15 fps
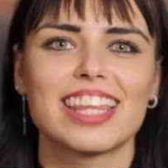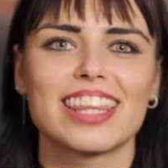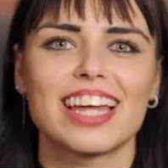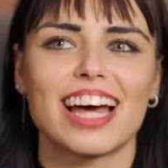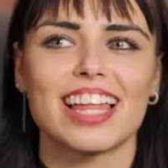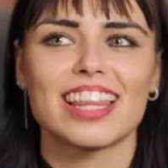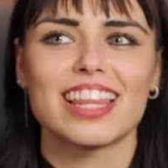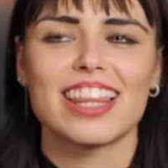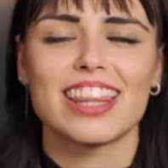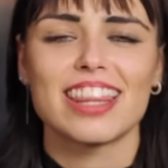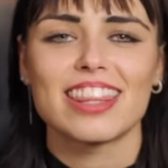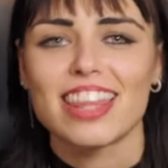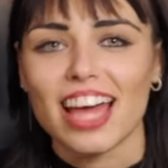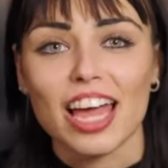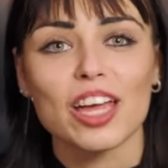that
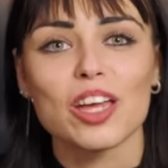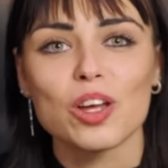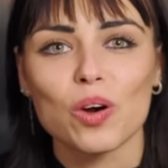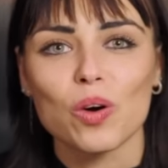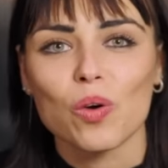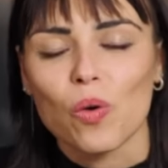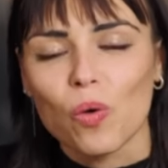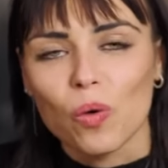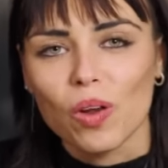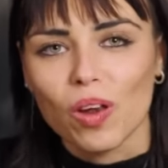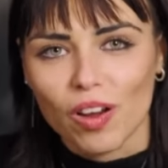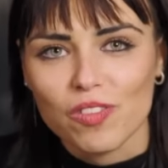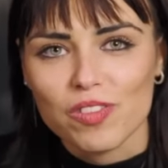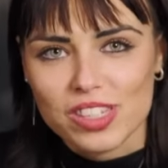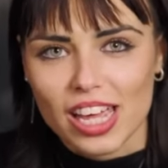they all
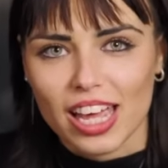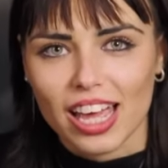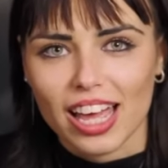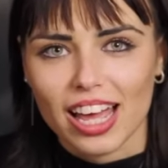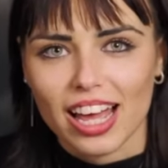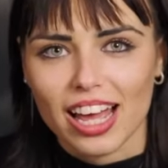loved it.